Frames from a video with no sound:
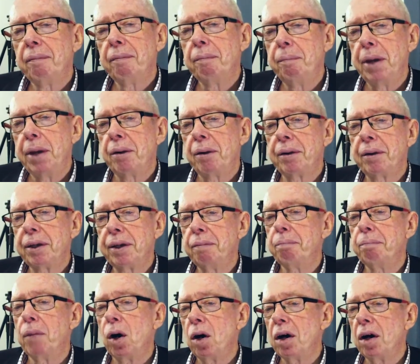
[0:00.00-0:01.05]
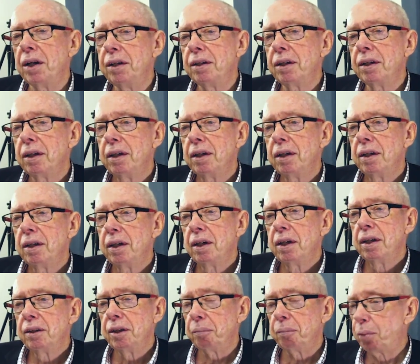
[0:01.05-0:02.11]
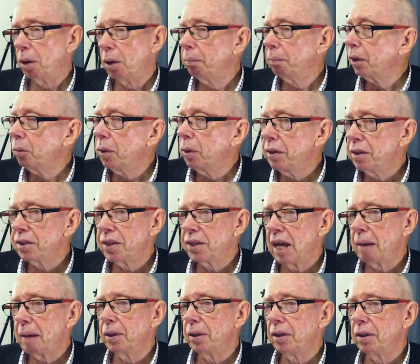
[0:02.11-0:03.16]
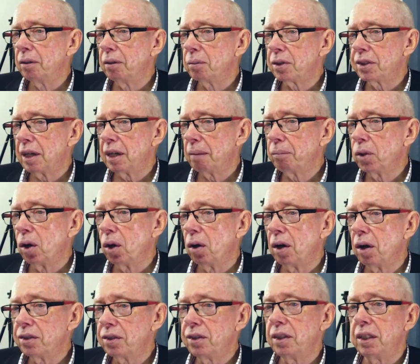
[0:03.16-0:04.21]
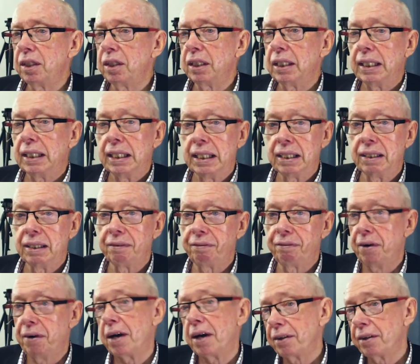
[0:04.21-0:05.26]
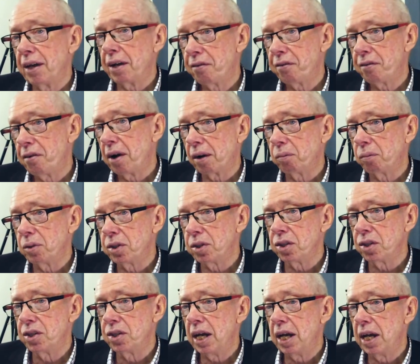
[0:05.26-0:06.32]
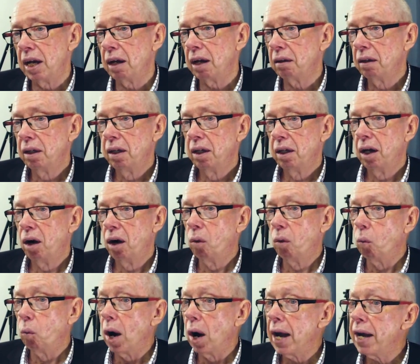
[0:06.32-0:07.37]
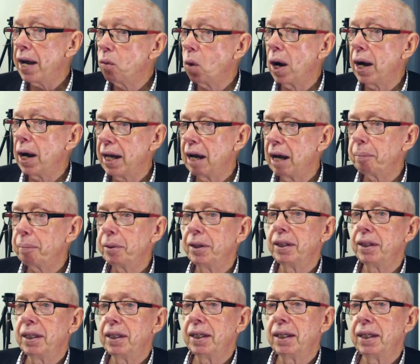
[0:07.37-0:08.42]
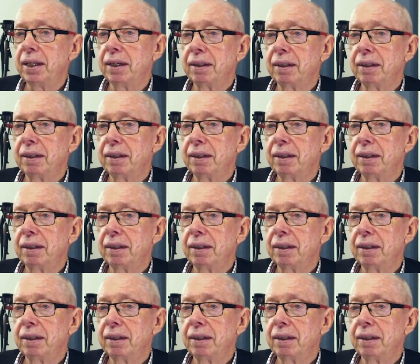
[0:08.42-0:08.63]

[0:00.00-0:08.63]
bearing in mind that probably when this happened, there was some guy sitting in the front of that truck, which is now way, way up in the air.